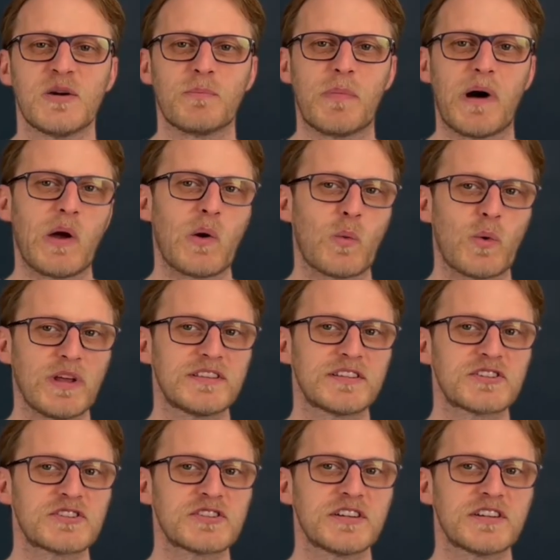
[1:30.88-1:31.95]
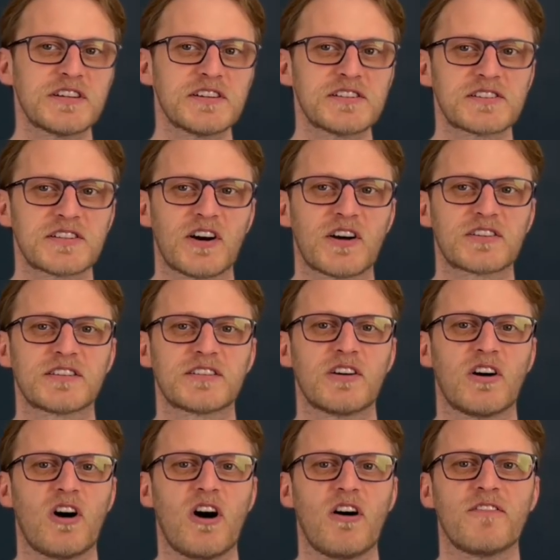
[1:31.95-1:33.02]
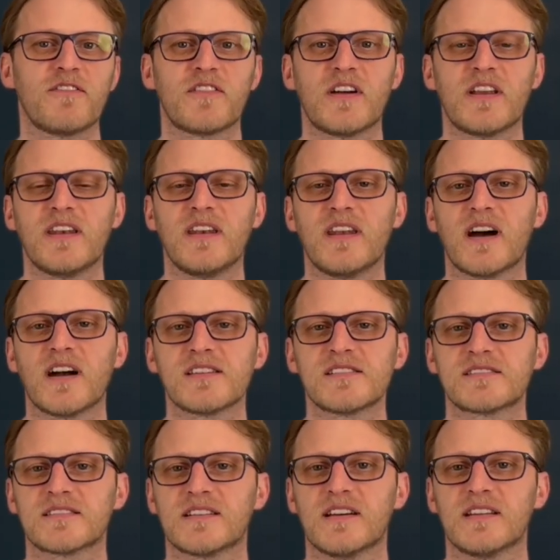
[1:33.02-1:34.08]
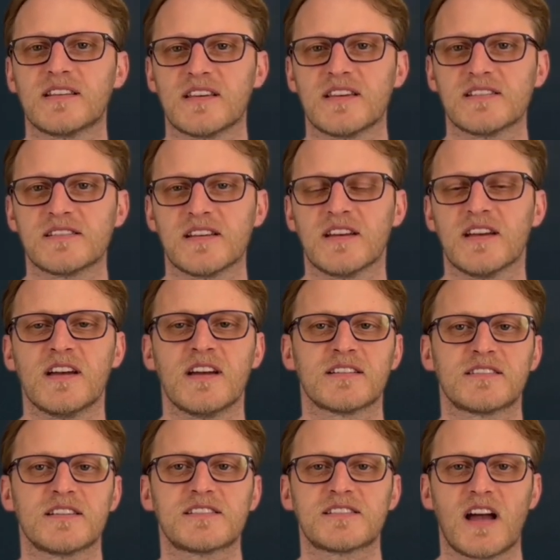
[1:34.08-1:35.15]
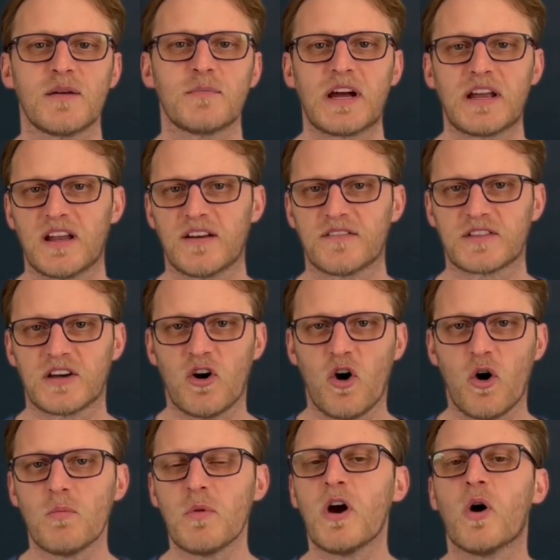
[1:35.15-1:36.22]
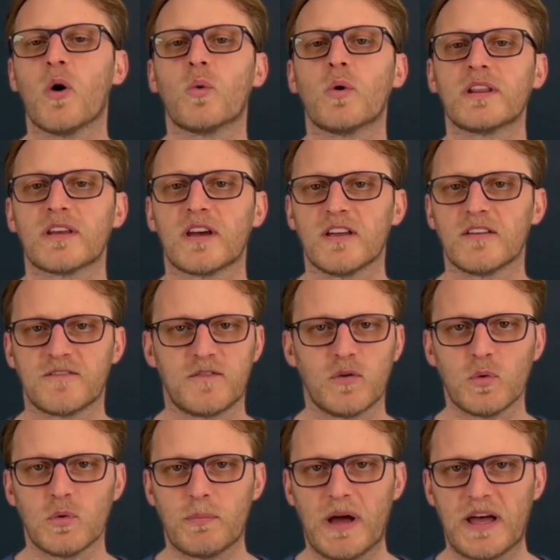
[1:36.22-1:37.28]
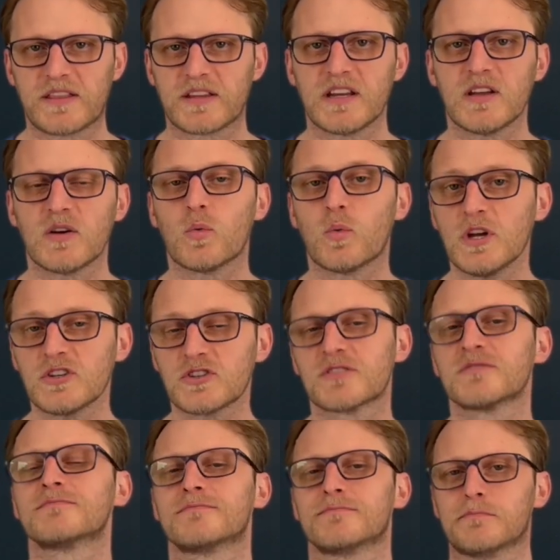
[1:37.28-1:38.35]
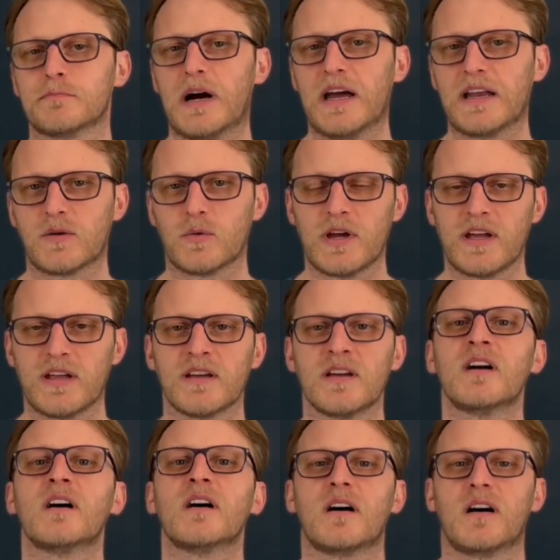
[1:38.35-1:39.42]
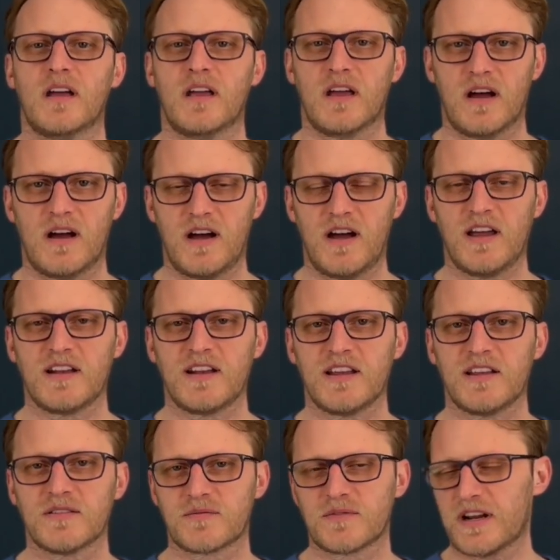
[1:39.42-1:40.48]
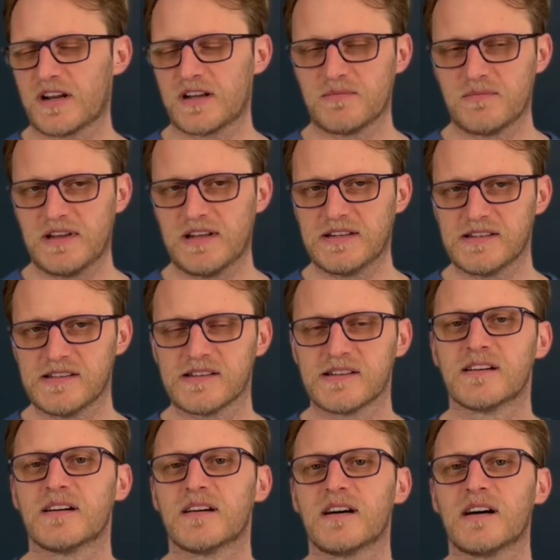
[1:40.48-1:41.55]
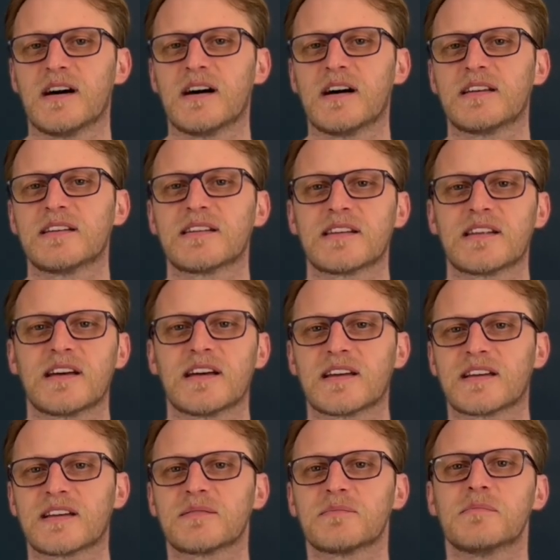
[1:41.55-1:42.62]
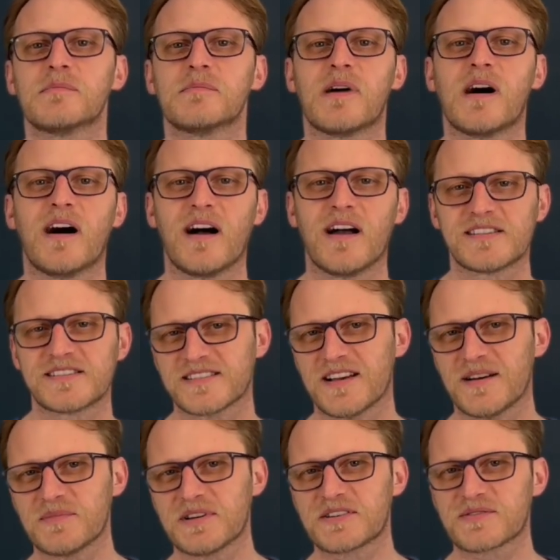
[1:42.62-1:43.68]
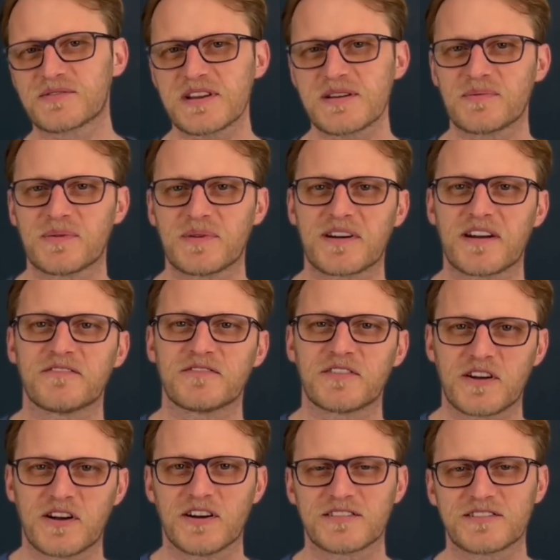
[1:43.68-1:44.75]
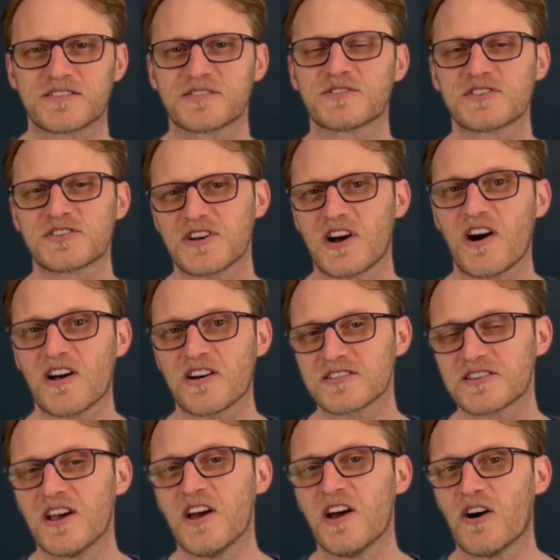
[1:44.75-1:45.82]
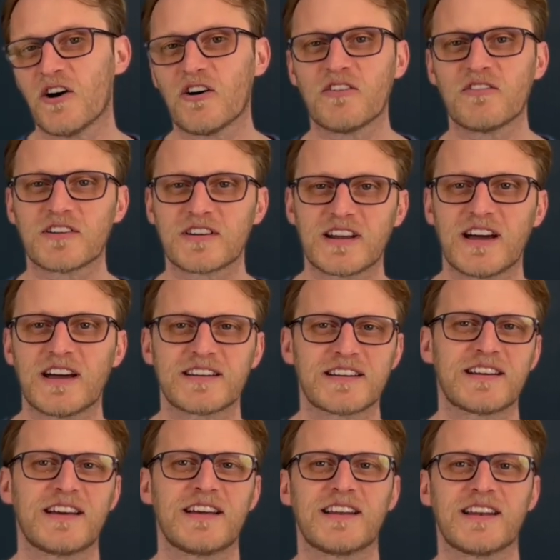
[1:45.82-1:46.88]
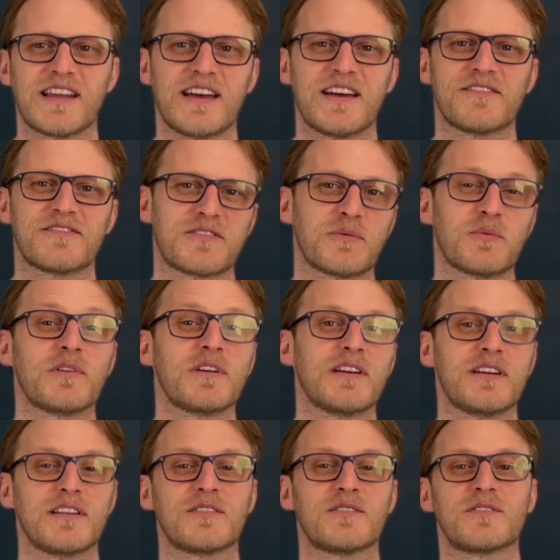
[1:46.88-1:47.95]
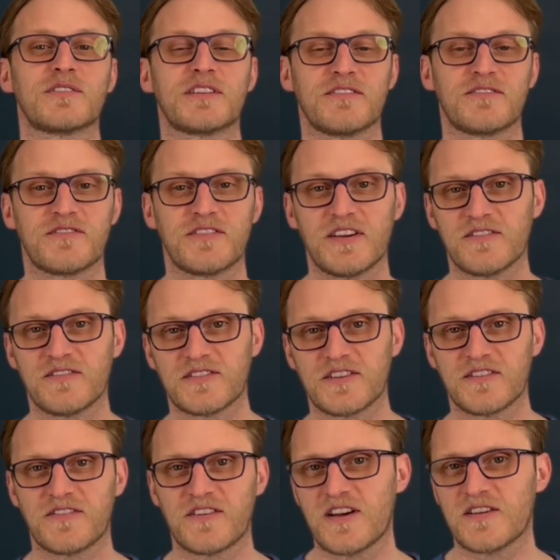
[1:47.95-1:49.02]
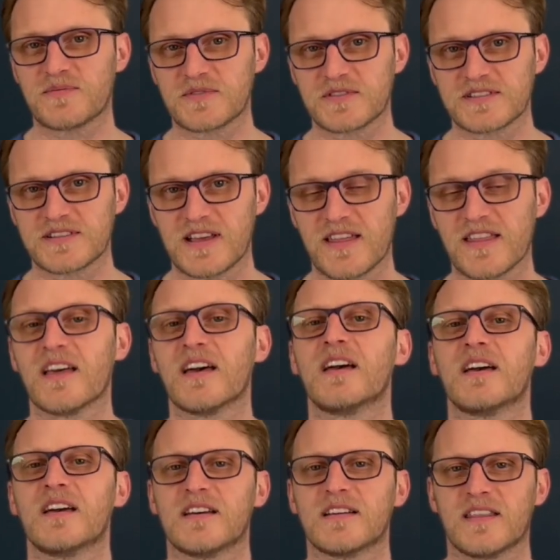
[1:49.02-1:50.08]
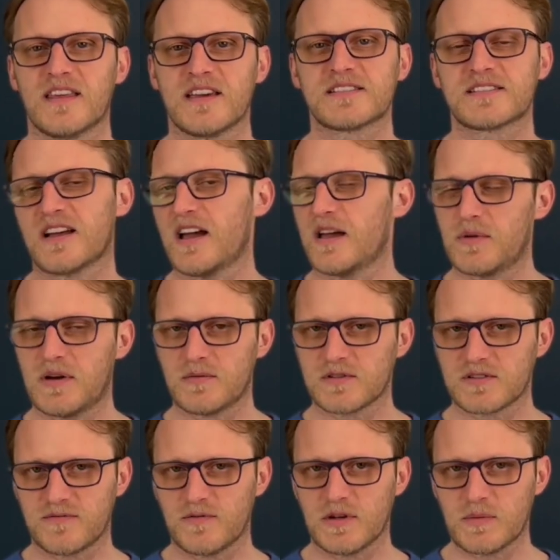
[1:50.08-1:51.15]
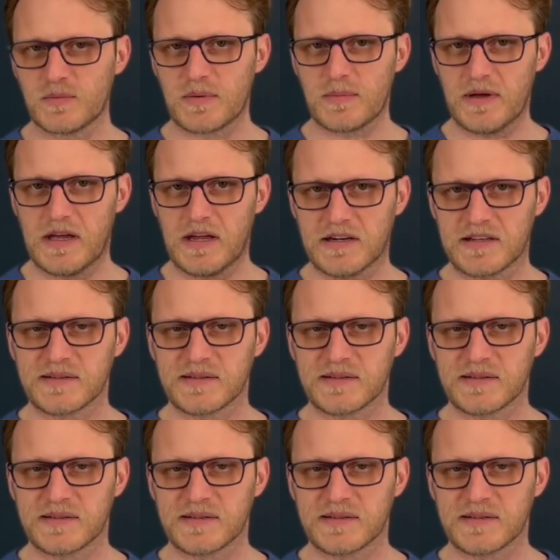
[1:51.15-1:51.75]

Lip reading: My winter journey started off nice and easy. This time I left home with a full battery, which, by the way, I highly recommend it. Unlike my summer trip where I forgot to charge overnight and I left with only 55%, this time I was fully prepared.